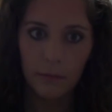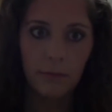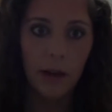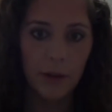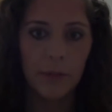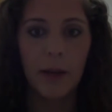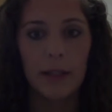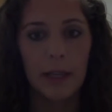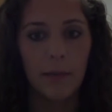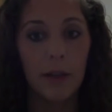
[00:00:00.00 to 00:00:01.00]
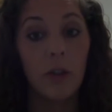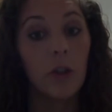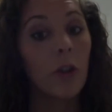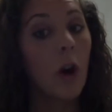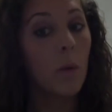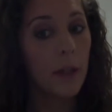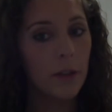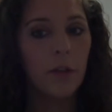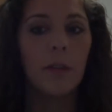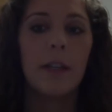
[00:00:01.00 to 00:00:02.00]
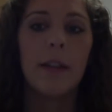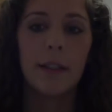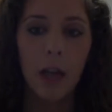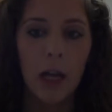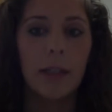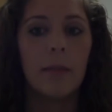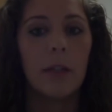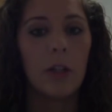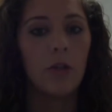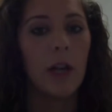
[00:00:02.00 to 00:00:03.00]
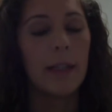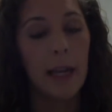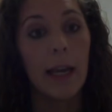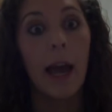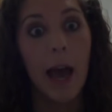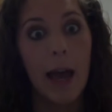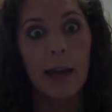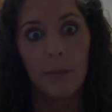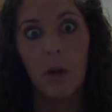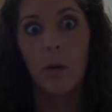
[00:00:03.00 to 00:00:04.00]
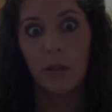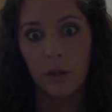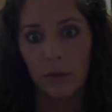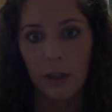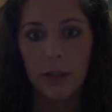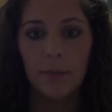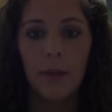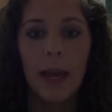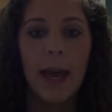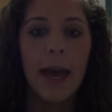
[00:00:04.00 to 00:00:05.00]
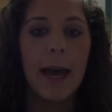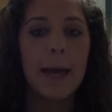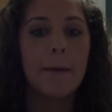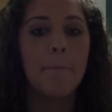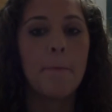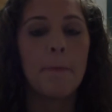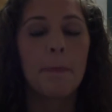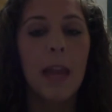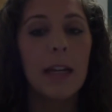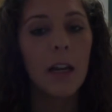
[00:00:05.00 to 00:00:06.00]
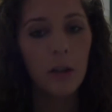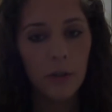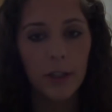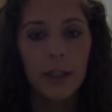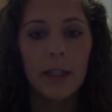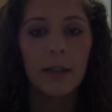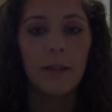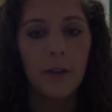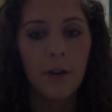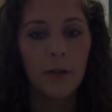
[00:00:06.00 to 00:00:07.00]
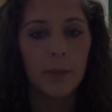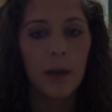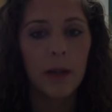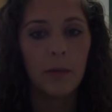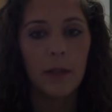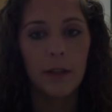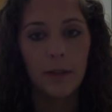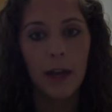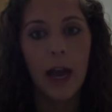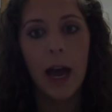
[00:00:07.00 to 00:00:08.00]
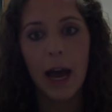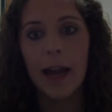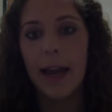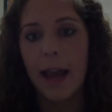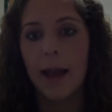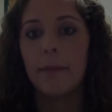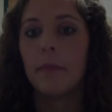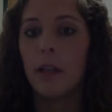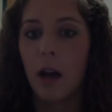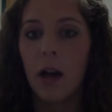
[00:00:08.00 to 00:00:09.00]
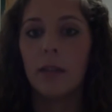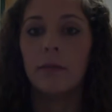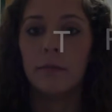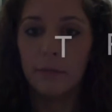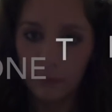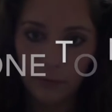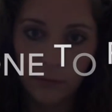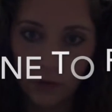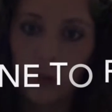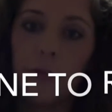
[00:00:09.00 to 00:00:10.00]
my response to him is, you're going to read? That's awesome. Can you try saying, I am going to read? And he got closer. He, responded with, I am gone to